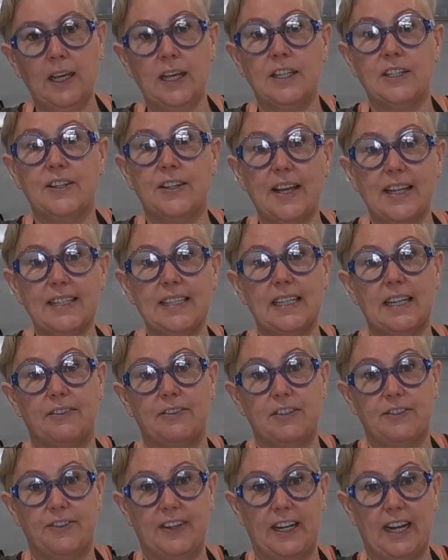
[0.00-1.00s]
So that's enough
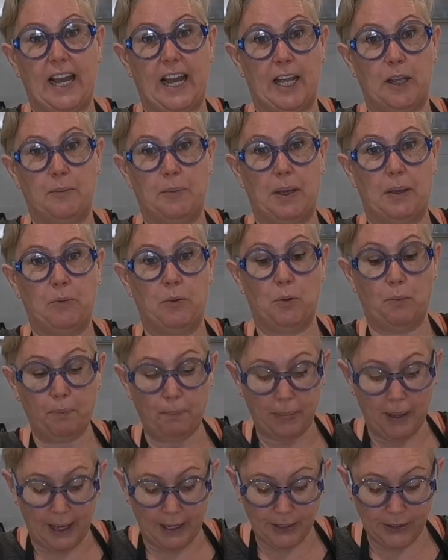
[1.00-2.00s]
to feed 8 people.
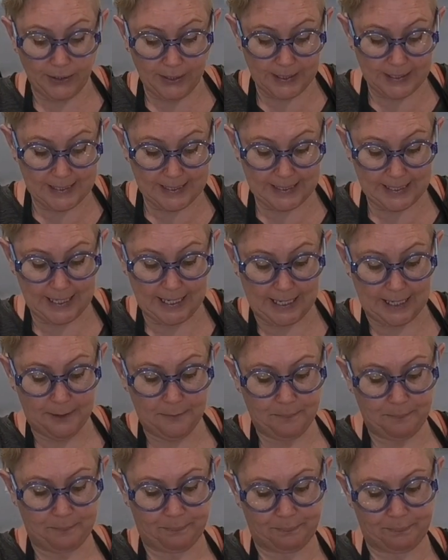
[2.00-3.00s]
But you can
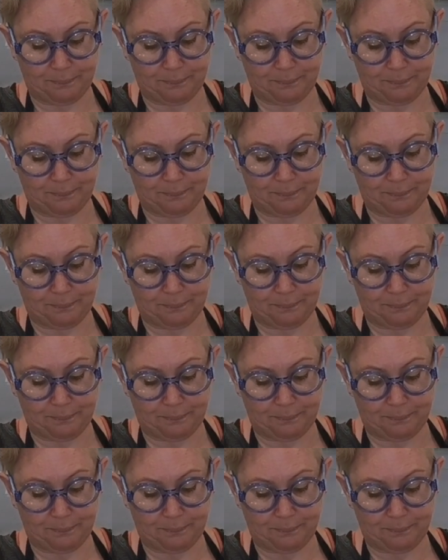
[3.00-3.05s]
see,